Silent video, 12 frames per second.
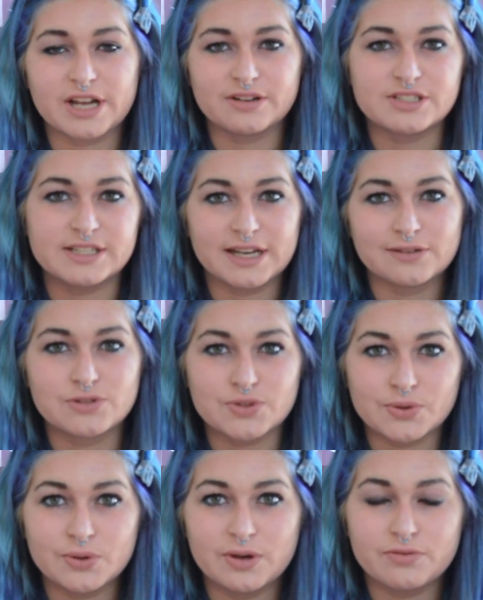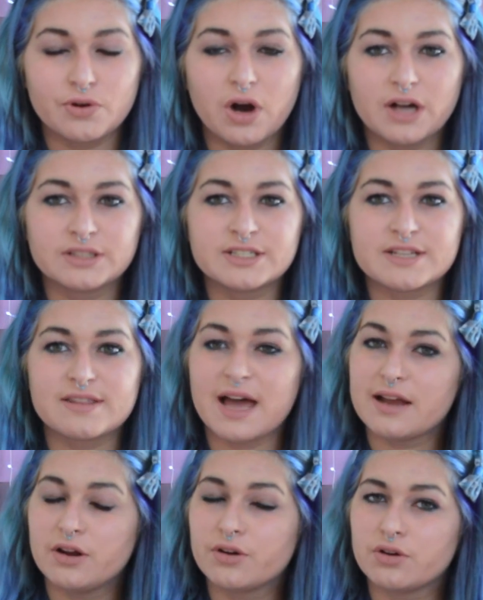County Council. If you're under
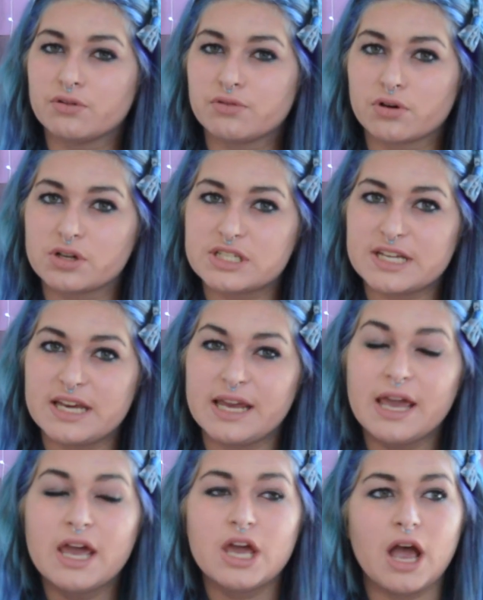that local authority,